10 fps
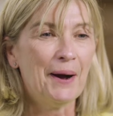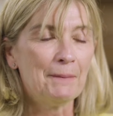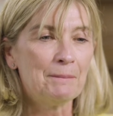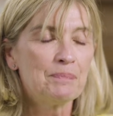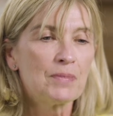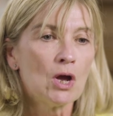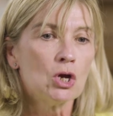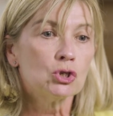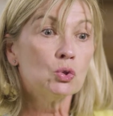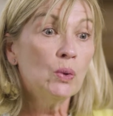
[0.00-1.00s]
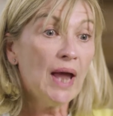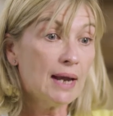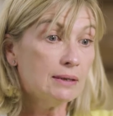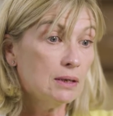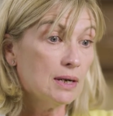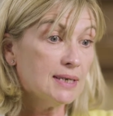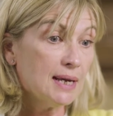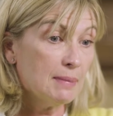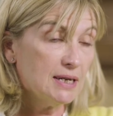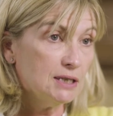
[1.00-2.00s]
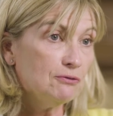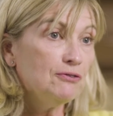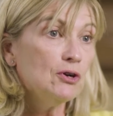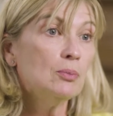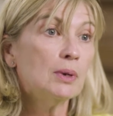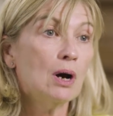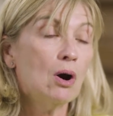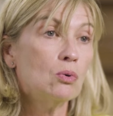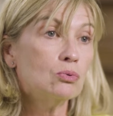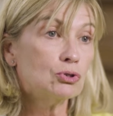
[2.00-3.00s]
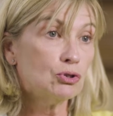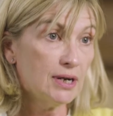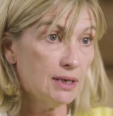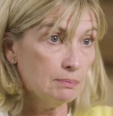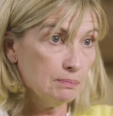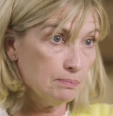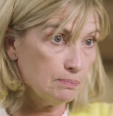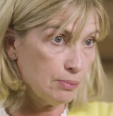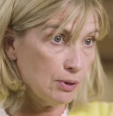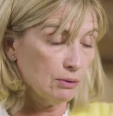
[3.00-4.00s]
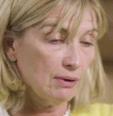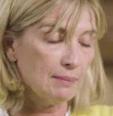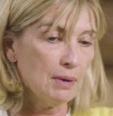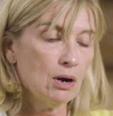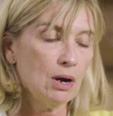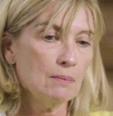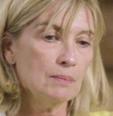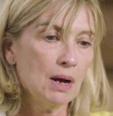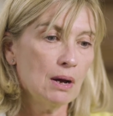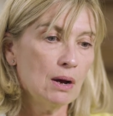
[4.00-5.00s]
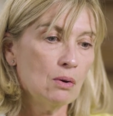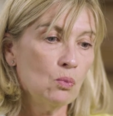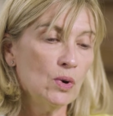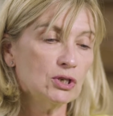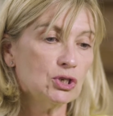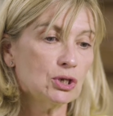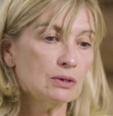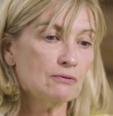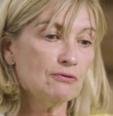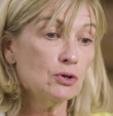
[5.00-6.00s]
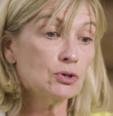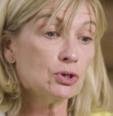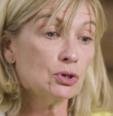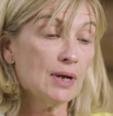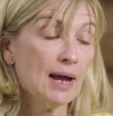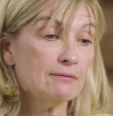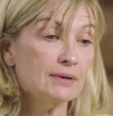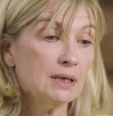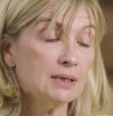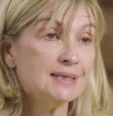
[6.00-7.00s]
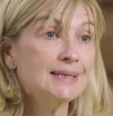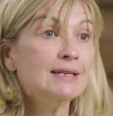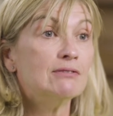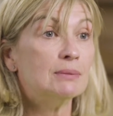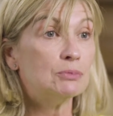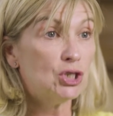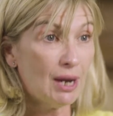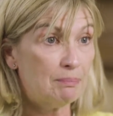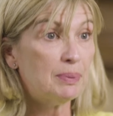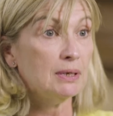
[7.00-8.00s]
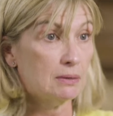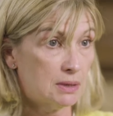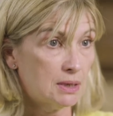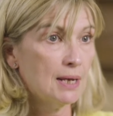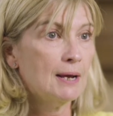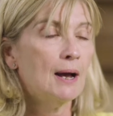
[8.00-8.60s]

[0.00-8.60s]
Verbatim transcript: Um, so, we had a nice animated film and a whole training program um, which focused on having delirium champions.